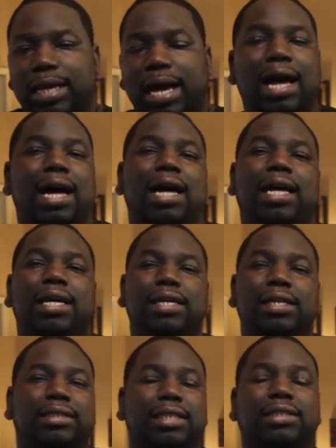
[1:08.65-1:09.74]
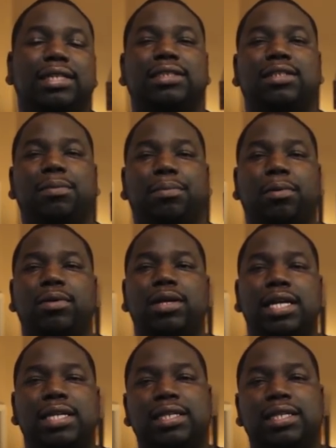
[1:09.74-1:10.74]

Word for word: die. It's just that simple.